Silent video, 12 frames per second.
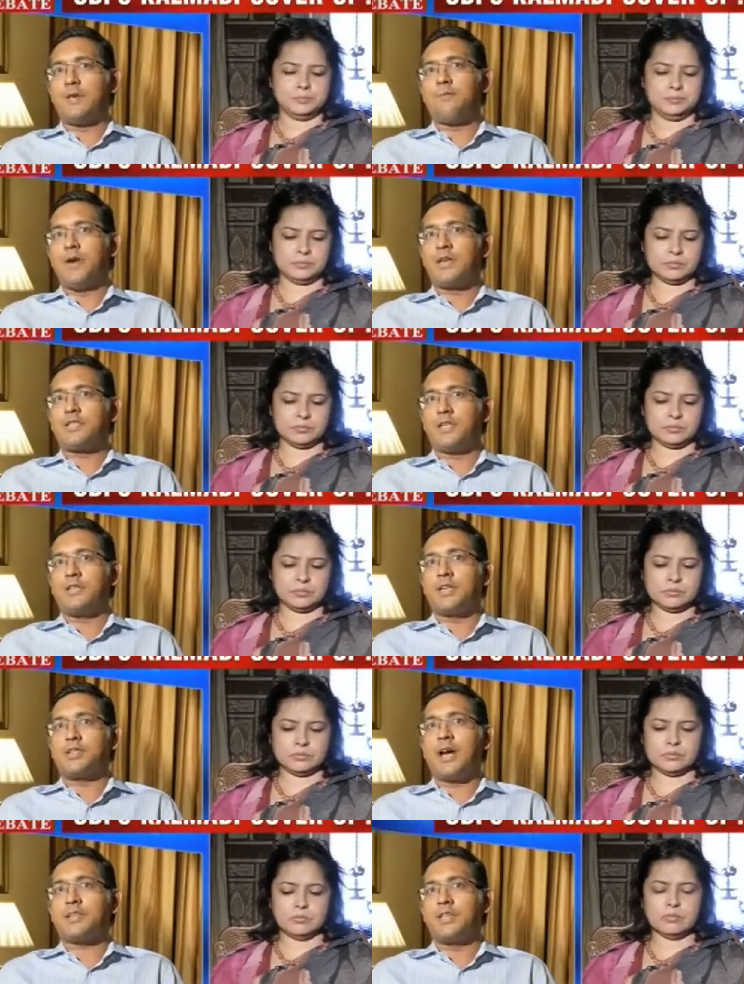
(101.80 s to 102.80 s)
Speaker 1: system functions, the
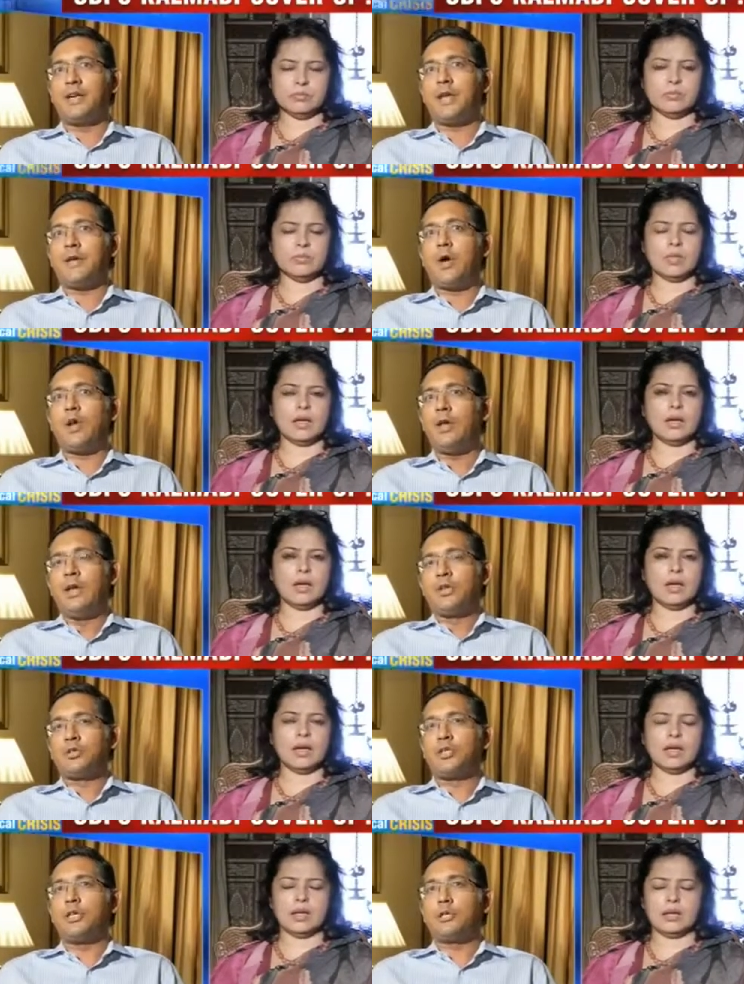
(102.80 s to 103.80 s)
charge sheet and all.
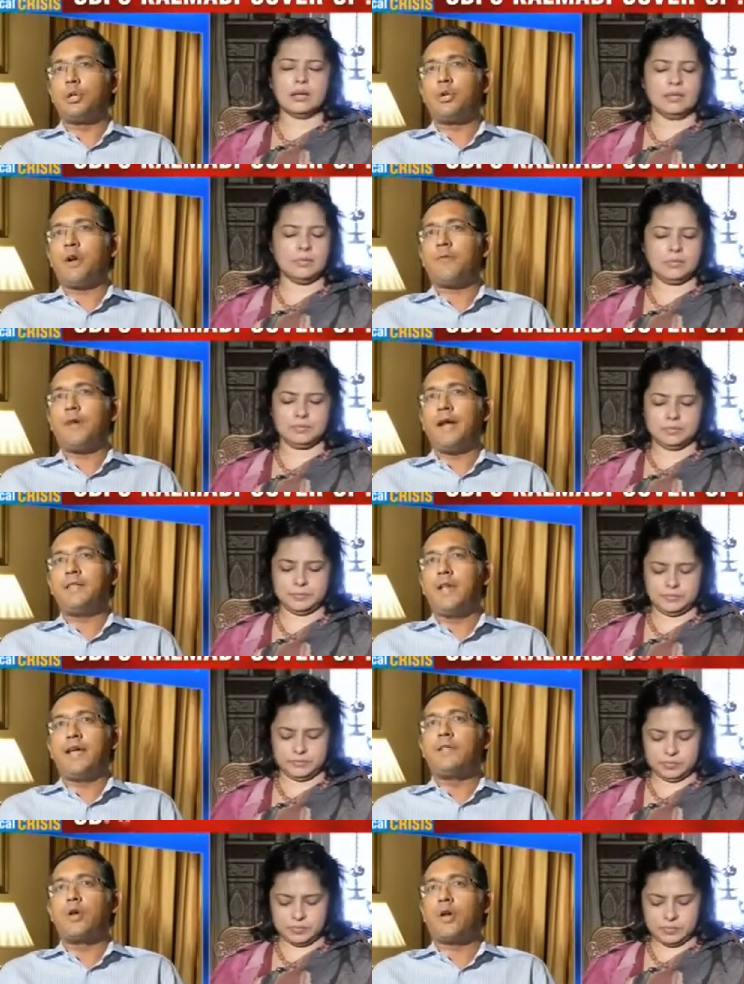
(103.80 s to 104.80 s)
I, so she should not find
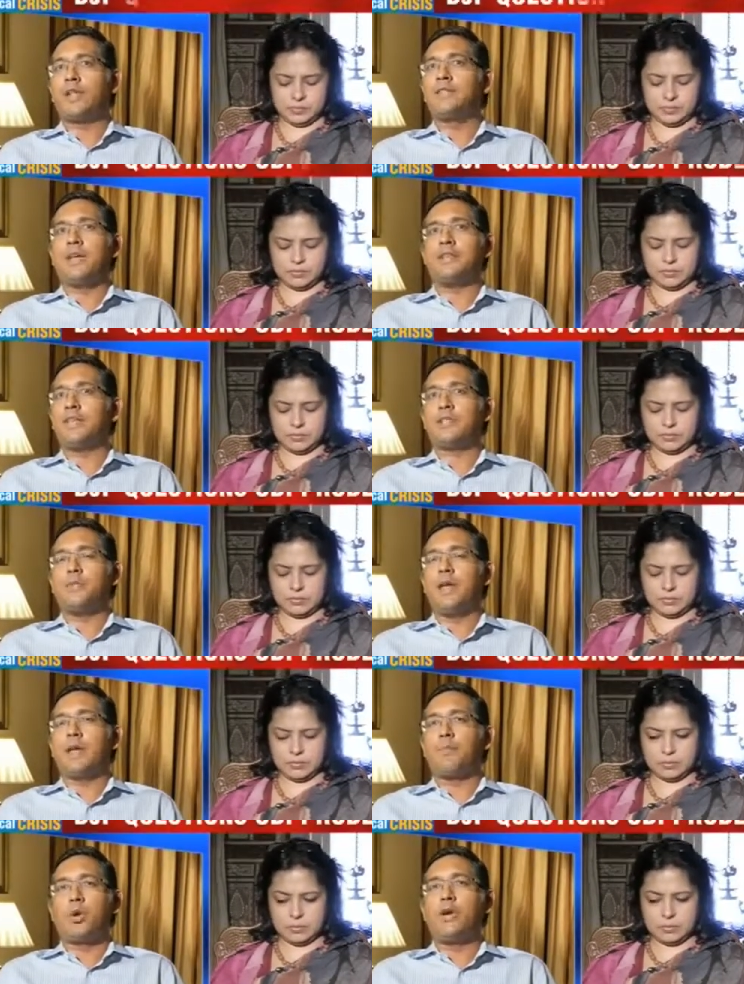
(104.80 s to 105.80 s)
the ignorance and just
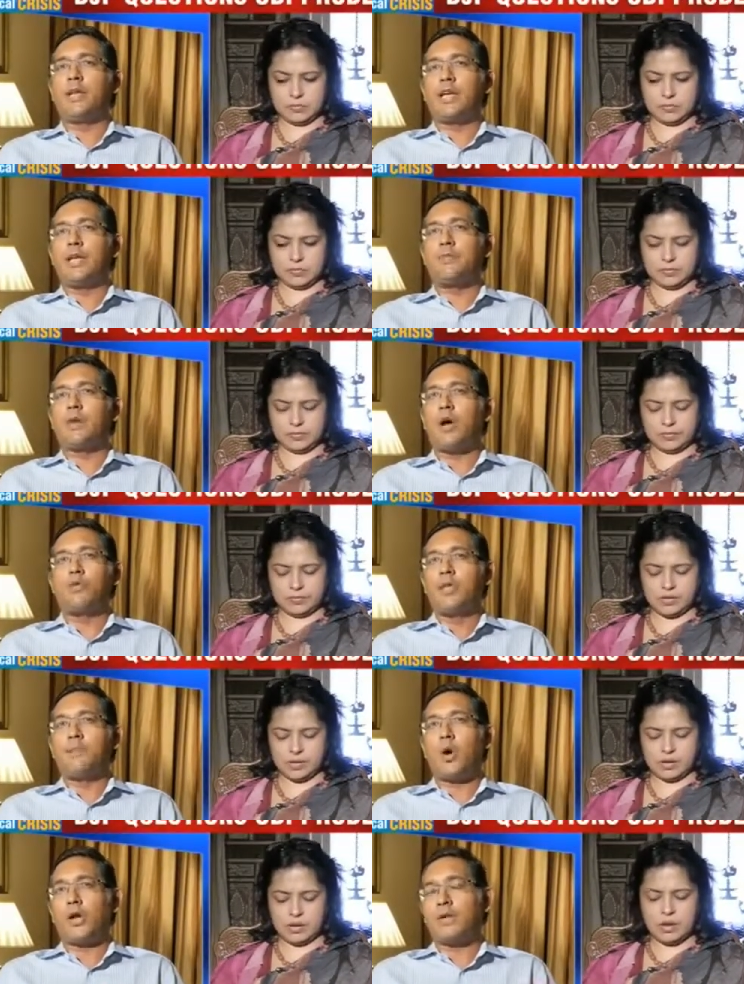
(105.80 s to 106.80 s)
make a politically
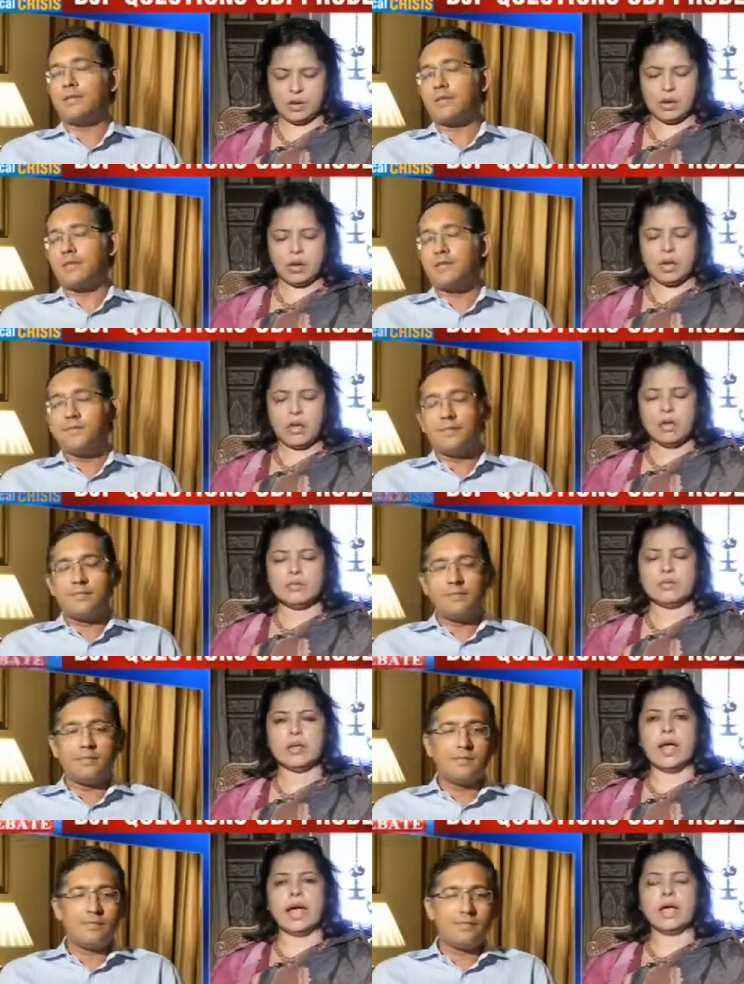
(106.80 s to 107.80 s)
brownie point.
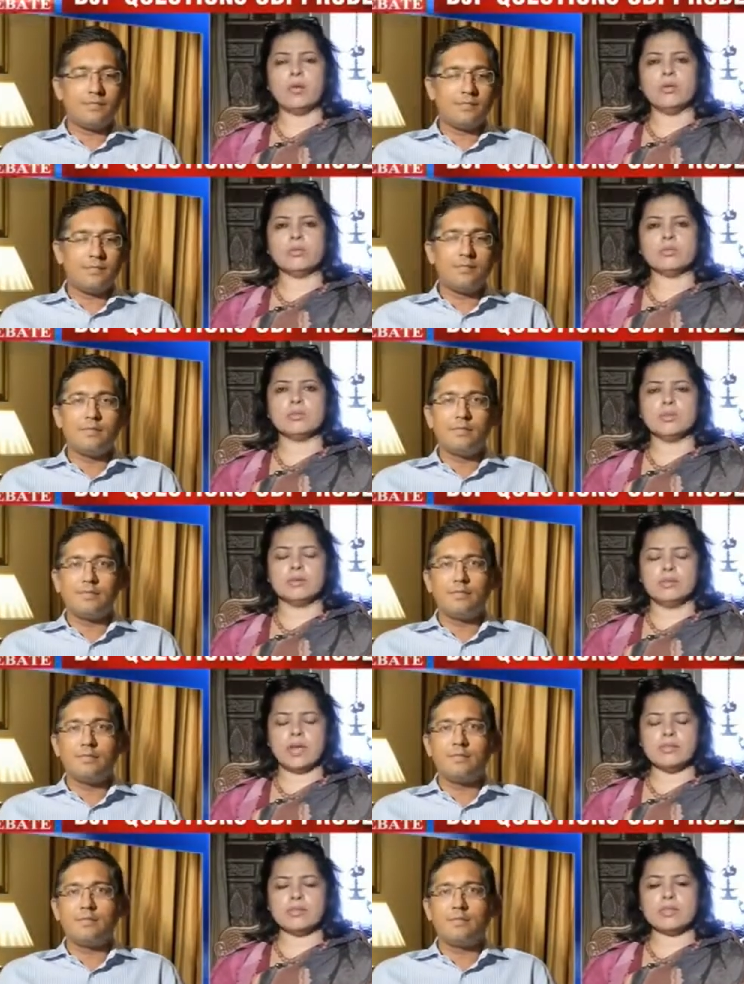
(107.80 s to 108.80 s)
Speaker 2: Sir, I also,
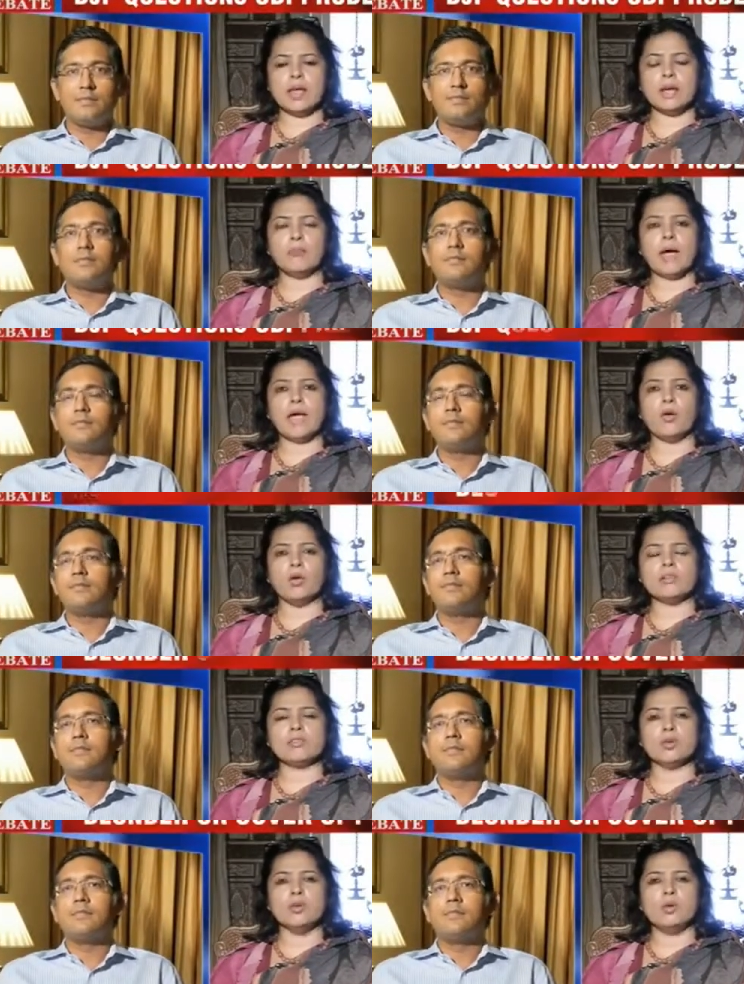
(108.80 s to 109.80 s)
GenSAB, I
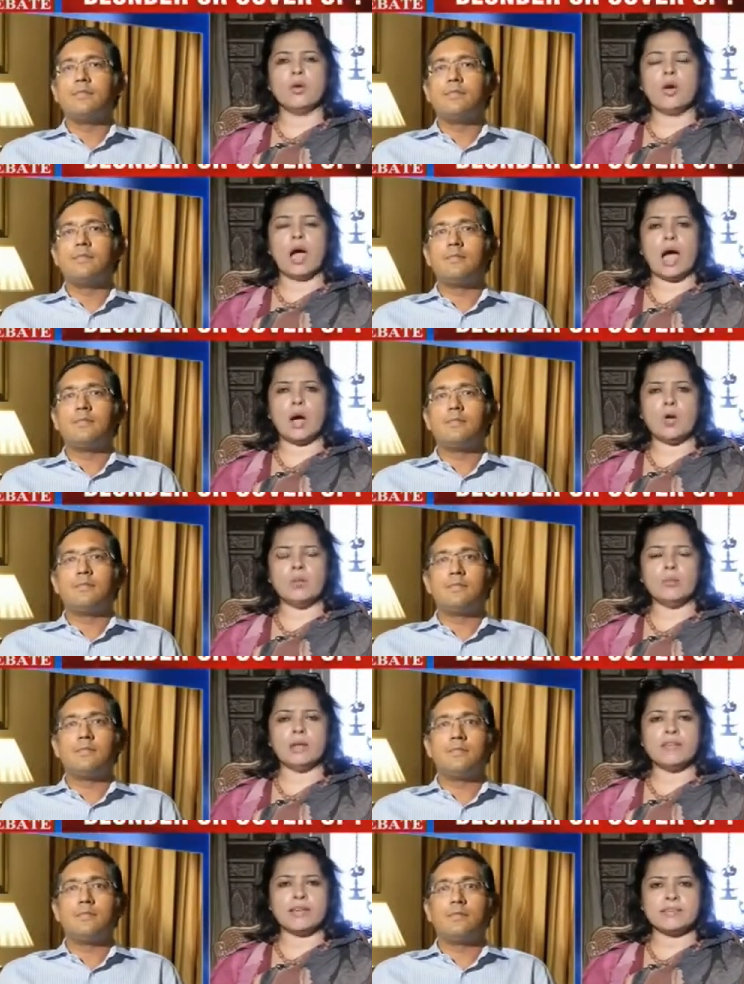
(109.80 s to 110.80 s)
also know how
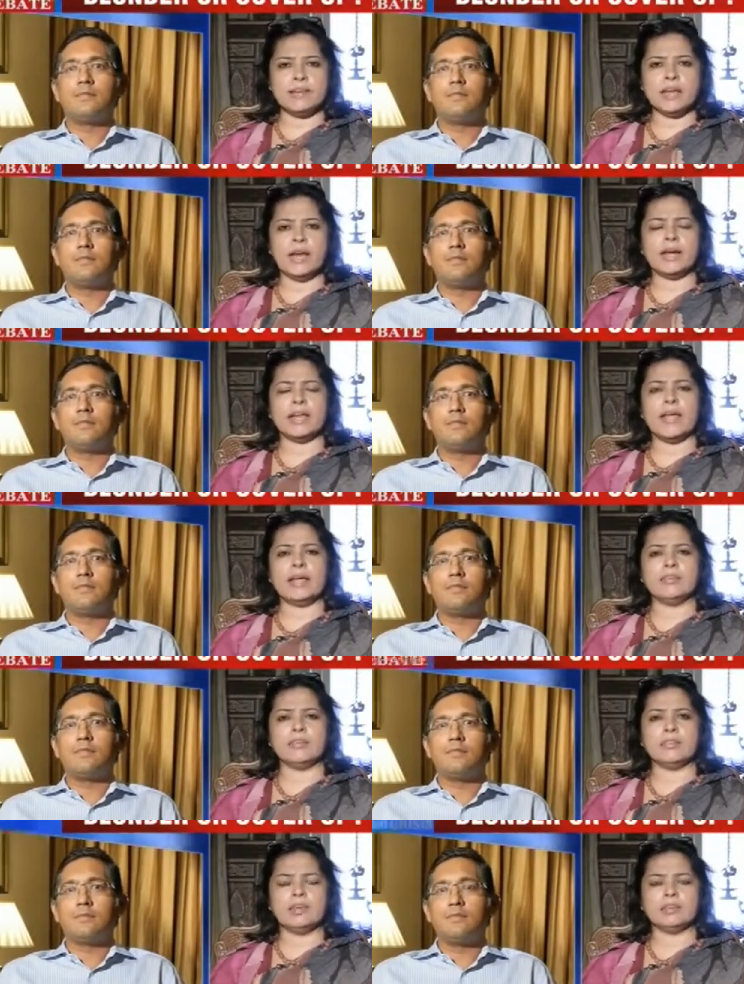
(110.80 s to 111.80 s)
investigating
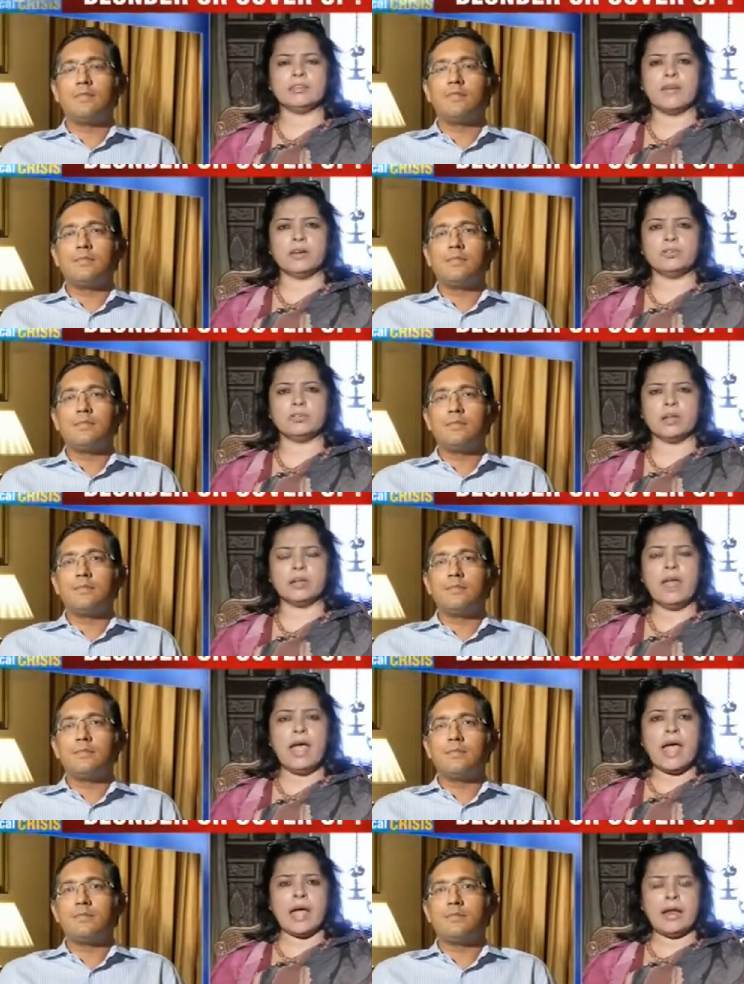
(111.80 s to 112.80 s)
agencies function
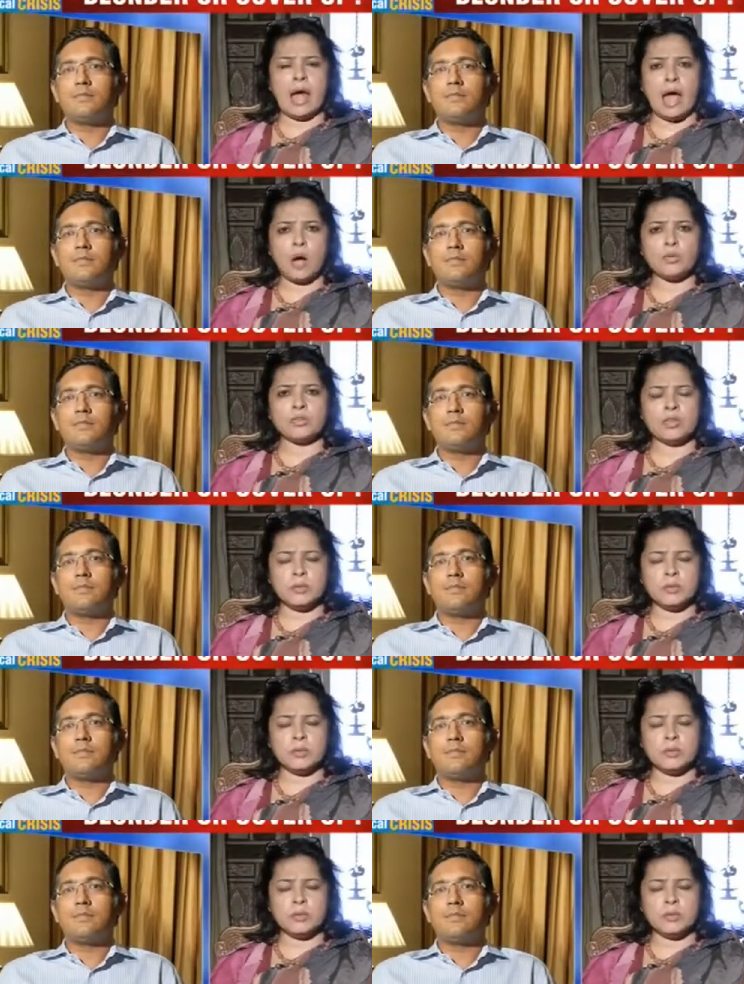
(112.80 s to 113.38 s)
and how